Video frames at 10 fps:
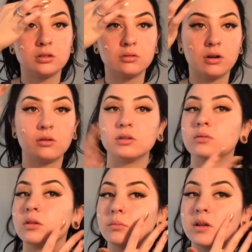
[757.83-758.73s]
You
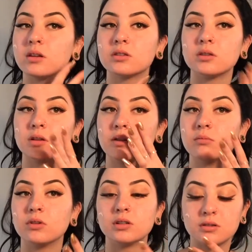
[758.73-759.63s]
always want to make sure that
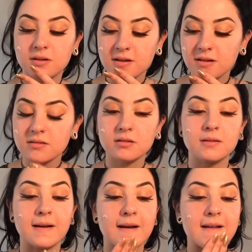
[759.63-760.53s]
you moisturize. Oh
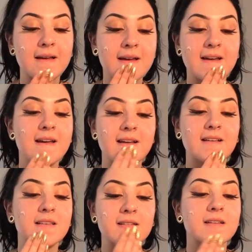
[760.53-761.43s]
my god and
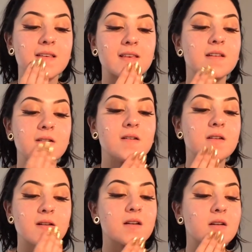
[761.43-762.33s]
it smells
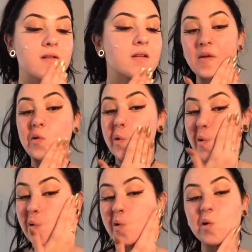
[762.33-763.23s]
so good.
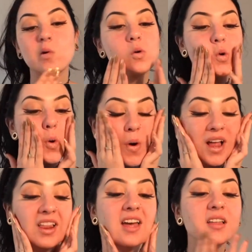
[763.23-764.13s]
Oh,
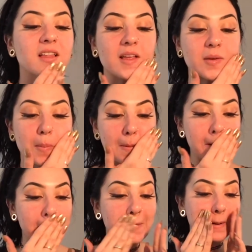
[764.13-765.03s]
I like this
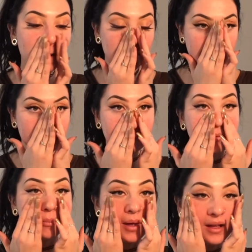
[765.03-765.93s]
moisturizer
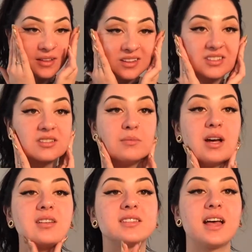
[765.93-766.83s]
smell. It
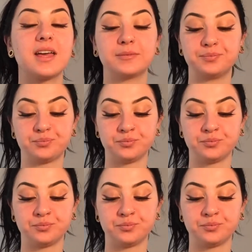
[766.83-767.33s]
smells like,